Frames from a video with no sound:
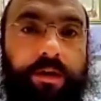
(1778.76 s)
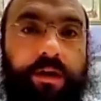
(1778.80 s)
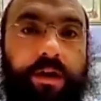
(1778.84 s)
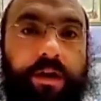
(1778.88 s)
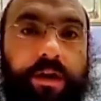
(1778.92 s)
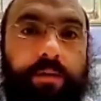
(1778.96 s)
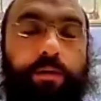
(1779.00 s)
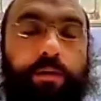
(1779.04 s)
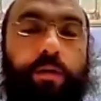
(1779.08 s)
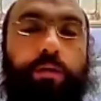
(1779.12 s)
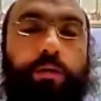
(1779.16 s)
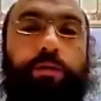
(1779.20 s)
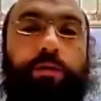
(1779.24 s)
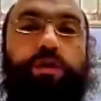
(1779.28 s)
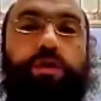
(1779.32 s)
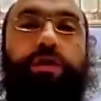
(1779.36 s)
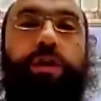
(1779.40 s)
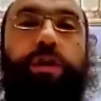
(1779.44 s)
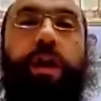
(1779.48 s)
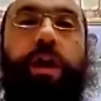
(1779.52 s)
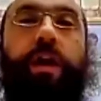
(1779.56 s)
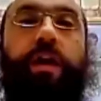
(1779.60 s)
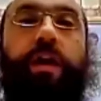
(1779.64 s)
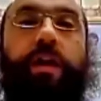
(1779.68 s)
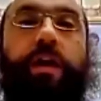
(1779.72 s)
But when
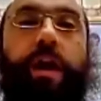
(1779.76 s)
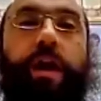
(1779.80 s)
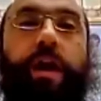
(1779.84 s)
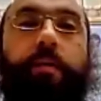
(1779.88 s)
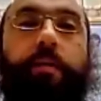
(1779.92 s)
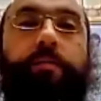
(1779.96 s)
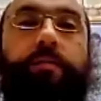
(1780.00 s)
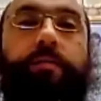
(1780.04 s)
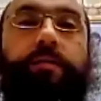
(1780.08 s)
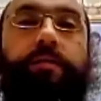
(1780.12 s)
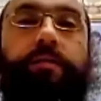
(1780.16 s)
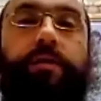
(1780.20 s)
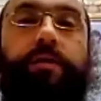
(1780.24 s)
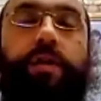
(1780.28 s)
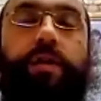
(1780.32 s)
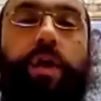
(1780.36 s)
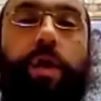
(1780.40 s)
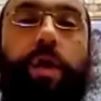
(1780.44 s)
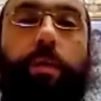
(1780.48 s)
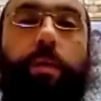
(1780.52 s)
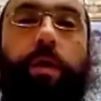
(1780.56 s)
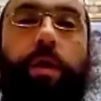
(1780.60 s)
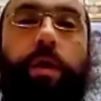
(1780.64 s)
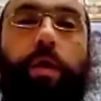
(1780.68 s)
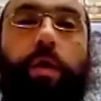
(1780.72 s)
Mashiach comes,
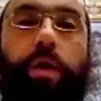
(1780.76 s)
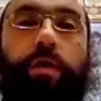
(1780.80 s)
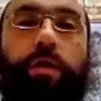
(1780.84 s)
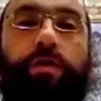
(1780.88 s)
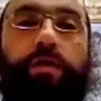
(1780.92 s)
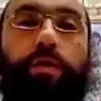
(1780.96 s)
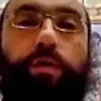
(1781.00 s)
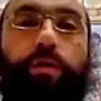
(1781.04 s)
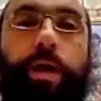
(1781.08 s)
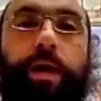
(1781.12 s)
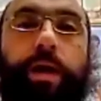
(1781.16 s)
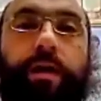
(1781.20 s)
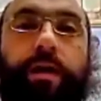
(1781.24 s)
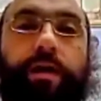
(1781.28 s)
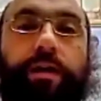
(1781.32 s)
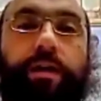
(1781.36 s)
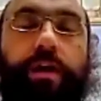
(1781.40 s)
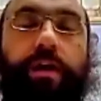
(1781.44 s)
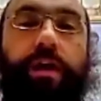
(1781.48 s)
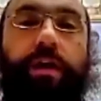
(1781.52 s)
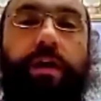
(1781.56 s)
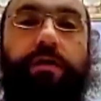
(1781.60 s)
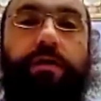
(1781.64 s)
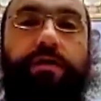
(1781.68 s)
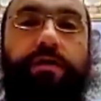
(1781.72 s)
we are going to
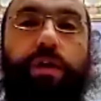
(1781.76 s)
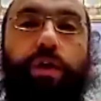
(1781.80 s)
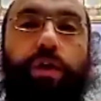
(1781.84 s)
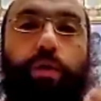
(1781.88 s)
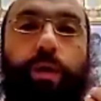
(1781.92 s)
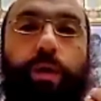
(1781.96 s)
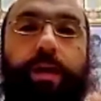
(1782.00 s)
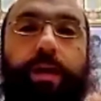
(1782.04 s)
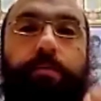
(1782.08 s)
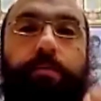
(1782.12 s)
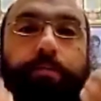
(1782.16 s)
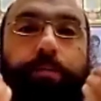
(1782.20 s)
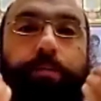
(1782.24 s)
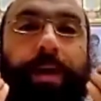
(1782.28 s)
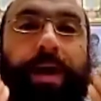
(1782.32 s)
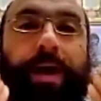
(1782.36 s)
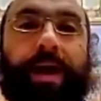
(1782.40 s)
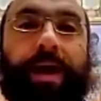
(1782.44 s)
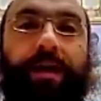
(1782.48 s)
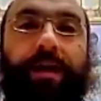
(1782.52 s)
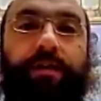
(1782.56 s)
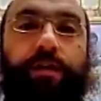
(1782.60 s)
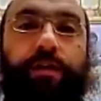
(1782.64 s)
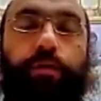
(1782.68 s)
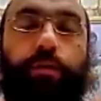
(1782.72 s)
recognize the great
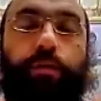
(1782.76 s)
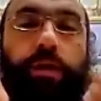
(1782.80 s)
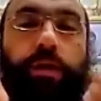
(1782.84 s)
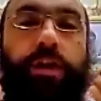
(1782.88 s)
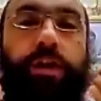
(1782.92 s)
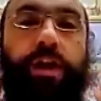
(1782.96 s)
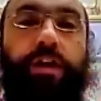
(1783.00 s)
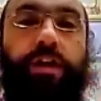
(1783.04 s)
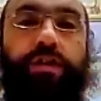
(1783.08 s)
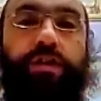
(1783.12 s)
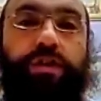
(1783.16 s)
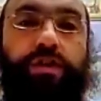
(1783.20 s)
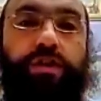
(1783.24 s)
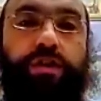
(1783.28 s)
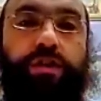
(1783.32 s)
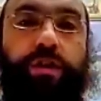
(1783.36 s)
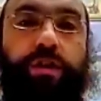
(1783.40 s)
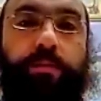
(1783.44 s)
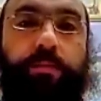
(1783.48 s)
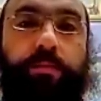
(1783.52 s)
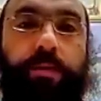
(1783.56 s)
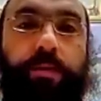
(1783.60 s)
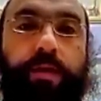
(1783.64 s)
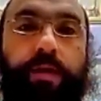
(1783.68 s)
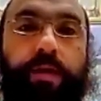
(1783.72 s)
bond and
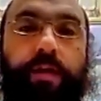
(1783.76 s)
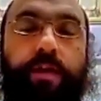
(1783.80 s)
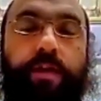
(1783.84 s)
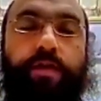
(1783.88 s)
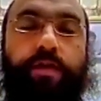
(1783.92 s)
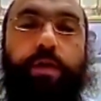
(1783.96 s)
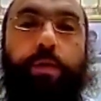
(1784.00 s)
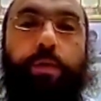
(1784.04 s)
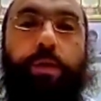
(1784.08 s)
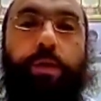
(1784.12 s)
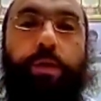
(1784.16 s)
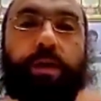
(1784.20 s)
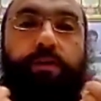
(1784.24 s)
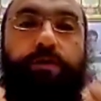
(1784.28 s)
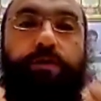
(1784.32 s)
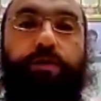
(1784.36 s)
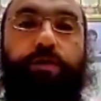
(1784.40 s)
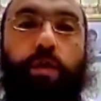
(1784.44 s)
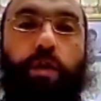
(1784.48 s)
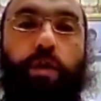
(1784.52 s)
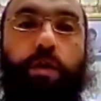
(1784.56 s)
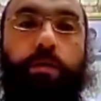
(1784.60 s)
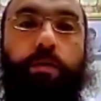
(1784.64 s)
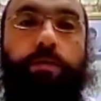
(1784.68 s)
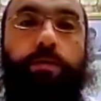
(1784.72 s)
relationship that we have
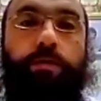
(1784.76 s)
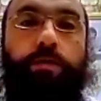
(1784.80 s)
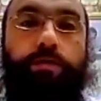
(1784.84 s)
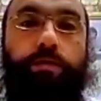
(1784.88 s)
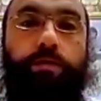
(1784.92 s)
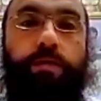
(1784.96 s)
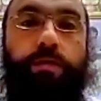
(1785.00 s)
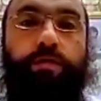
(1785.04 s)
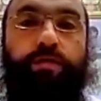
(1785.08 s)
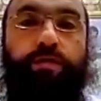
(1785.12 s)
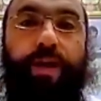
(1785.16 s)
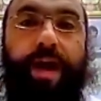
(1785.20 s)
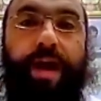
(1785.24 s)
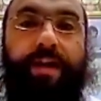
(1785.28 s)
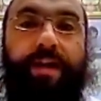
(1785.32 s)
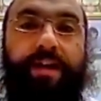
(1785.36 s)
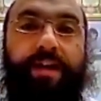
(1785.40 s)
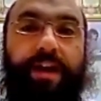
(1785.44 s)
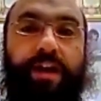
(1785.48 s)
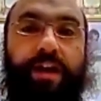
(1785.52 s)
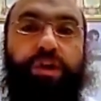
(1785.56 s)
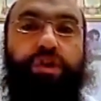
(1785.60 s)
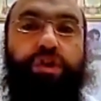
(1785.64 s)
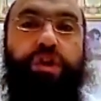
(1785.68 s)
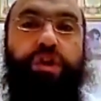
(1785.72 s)
formed through the fact that
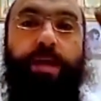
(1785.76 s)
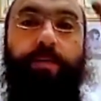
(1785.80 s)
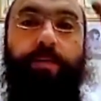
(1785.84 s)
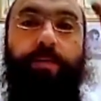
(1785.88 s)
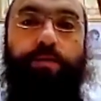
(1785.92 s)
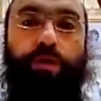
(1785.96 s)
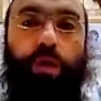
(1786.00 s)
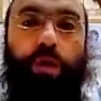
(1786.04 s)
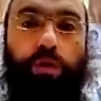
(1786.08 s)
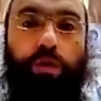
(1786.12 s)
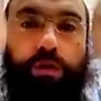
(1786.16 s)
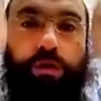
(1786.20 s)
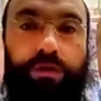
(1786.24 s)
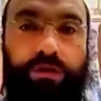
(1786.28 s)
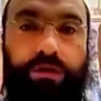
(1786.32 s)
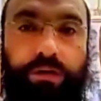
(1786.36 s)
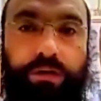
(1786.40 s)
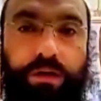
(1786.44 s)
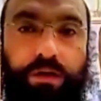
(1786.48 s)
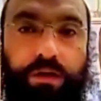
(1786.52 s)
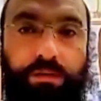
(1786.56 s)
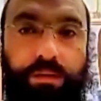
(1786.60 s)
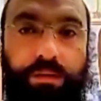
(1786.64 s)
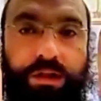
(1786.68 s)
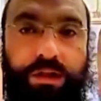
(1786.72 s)
Hashem told us to do
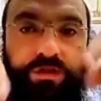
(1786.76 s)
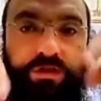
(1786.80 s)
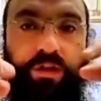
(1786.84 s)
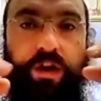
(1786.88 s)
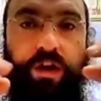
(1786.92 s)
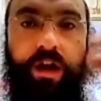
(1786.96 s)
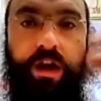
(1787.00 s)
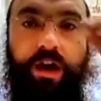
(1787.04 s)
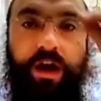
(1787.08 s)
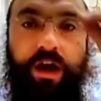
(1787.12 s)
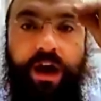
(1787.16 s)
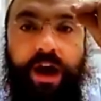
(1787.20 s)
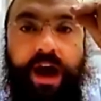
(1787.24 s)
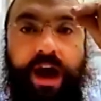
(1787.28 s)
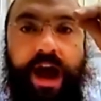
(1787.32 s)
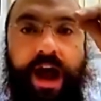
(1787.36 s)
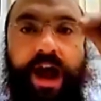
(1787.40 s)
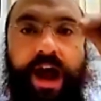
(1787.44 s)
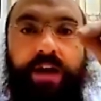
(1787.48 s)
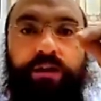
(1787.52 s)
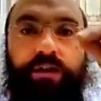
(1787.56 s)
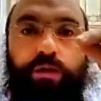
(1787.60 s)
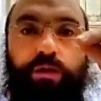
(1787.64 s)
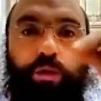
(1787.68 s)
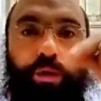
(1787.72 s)
the mitzvah
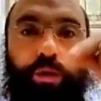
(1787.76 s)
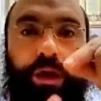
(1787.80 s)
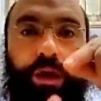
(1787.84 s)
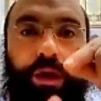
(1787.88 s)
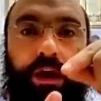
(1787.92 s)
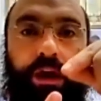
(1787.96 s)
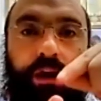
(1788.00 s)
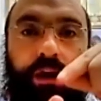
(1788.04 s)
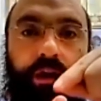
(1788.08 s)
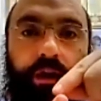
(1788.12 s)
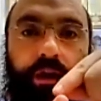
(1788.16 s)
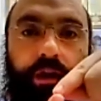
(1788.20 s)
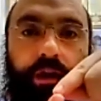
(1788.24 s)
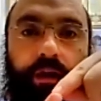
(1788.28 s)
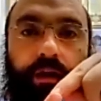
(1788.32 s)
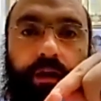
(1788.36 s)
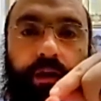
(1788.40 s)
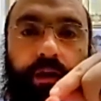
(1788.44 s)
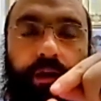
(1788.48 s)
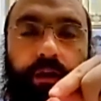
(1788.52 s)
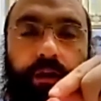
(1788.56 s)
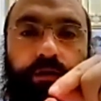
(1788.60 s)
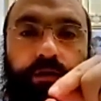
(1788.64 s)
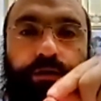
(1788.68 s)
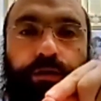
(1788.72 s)
and we
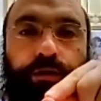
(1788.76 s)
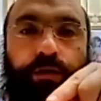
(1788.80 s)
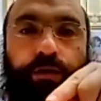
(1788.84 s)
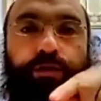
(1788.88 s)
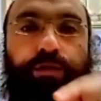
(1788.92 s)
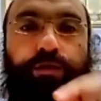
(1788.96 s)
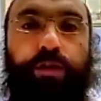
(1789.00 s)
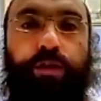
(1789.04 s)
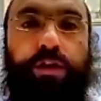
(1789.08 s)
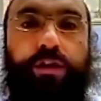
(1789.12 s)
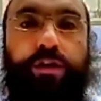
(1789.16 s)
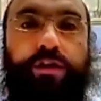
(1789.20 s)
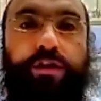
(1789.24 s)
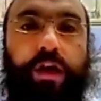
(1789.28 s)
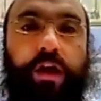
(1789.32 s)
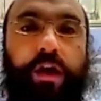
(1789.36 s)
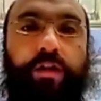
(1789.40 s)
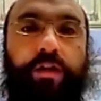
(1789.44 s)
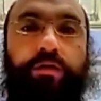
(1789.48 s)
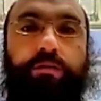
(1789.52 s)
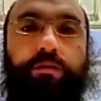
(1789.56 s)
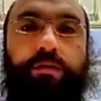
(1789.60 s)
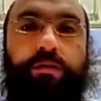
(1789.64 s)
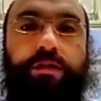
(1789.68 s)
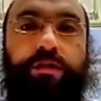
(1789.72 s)
fulfilled all
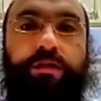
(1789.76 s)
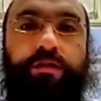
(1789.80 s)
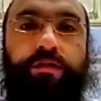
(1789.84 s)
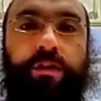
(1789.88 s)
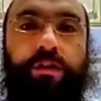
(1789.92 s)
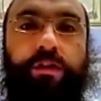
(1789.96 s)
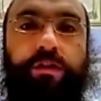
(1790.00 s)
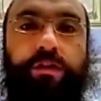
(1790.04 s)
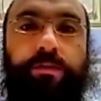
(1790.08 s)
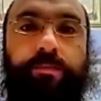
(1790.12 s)
the mitzvot.